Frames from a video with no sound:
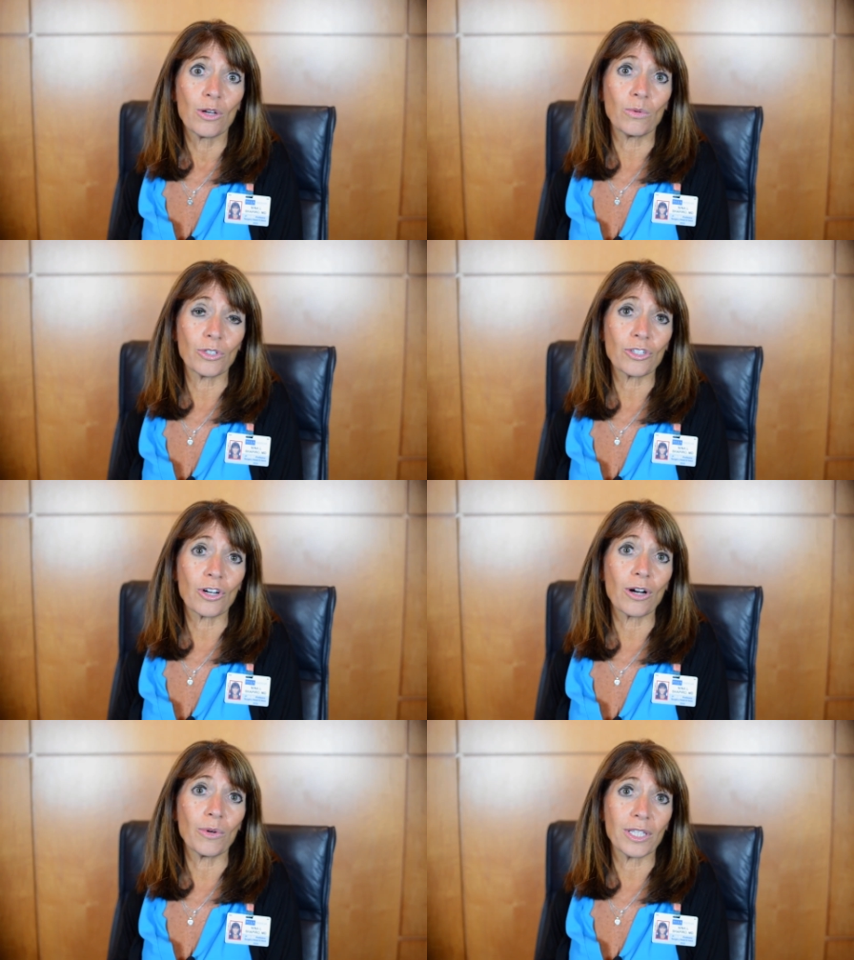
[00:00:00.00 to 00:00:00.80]
We'll
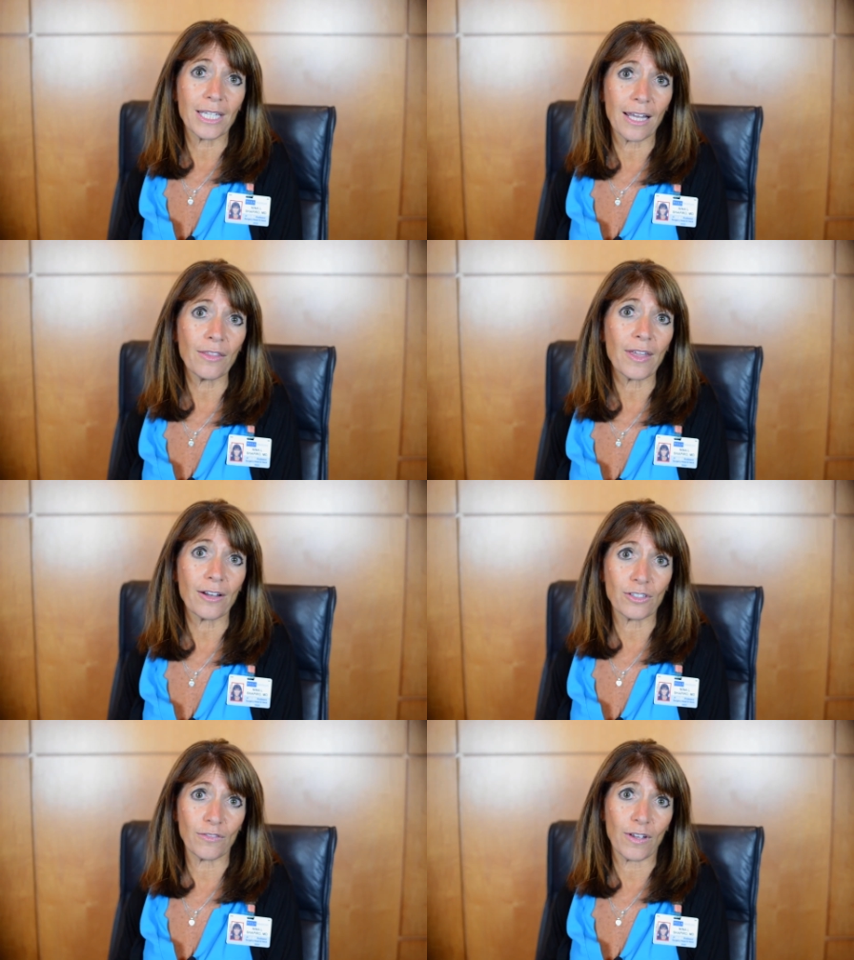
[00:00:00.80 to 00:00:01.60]
start with
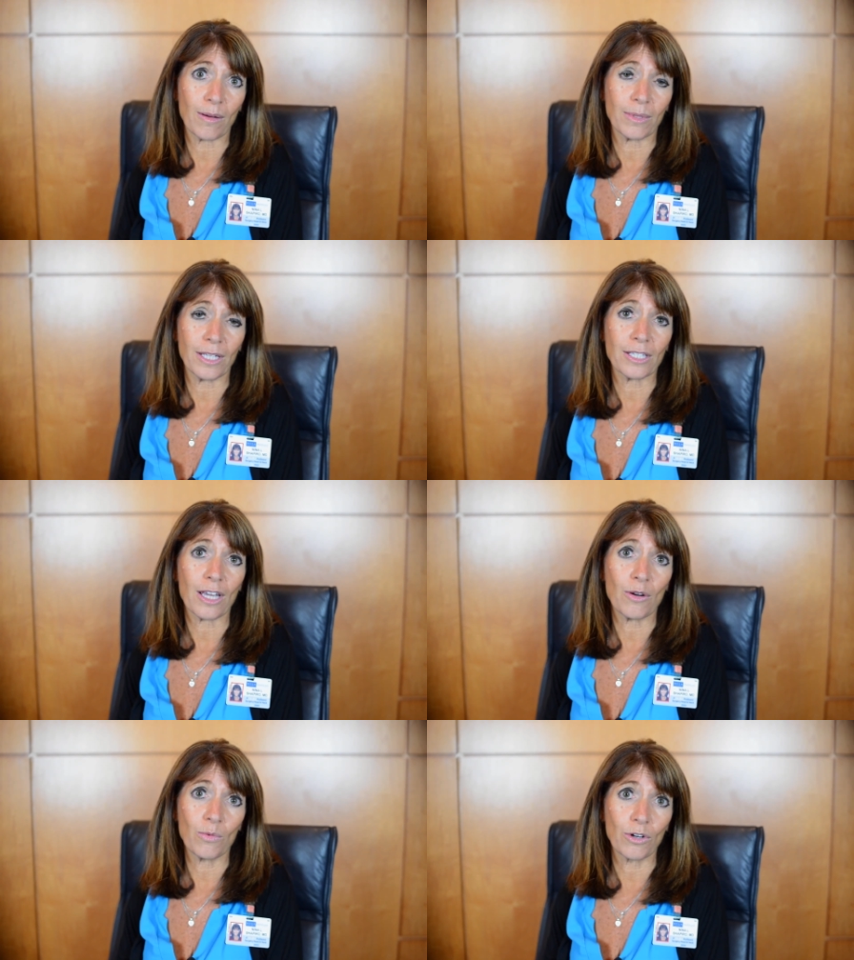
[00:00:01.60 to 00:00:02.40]
10,000 families
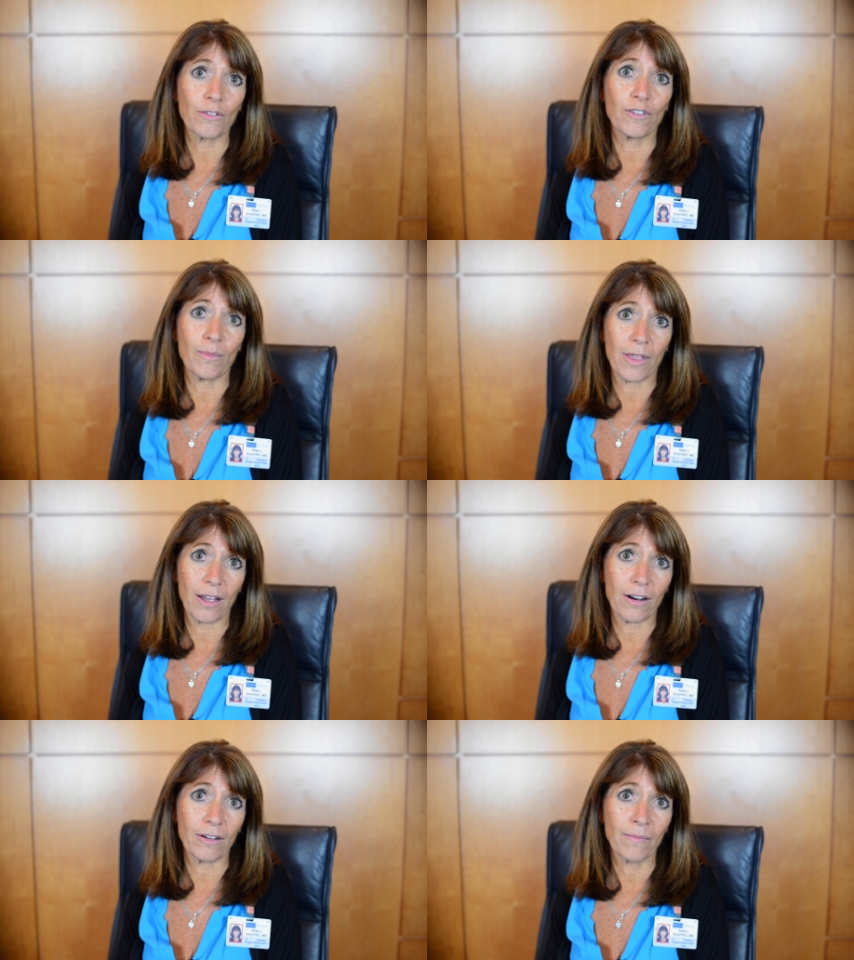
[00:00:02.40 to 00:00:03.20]
and work from
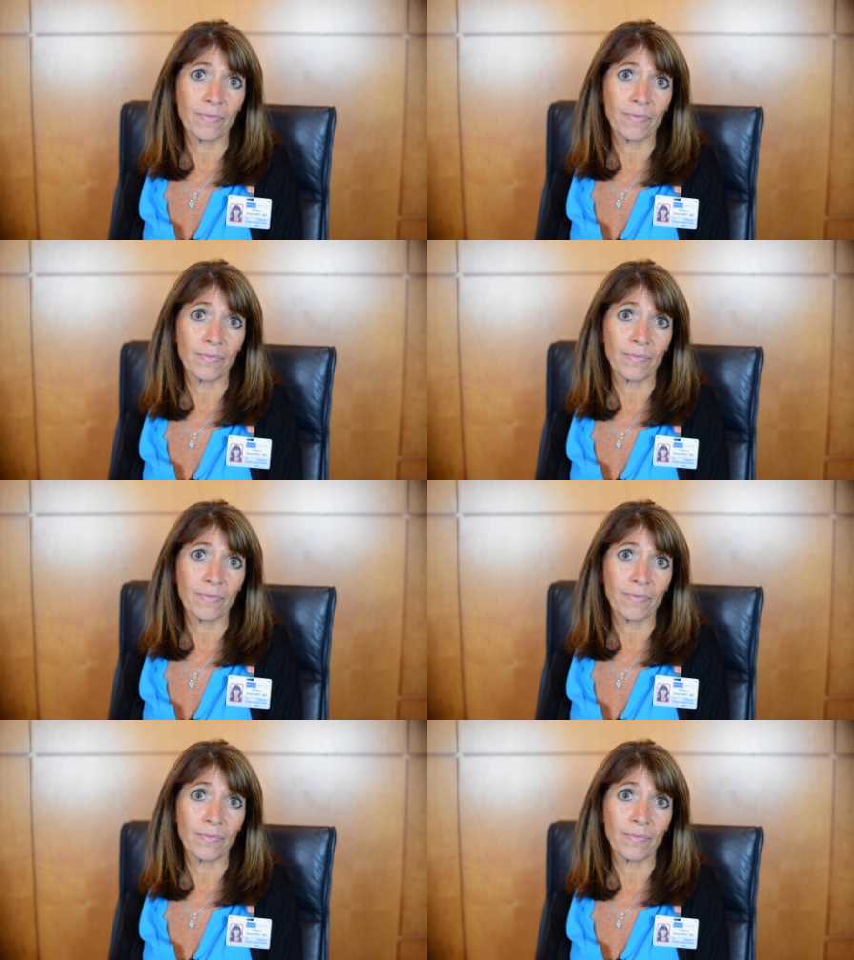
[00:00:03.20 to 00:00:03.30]
there.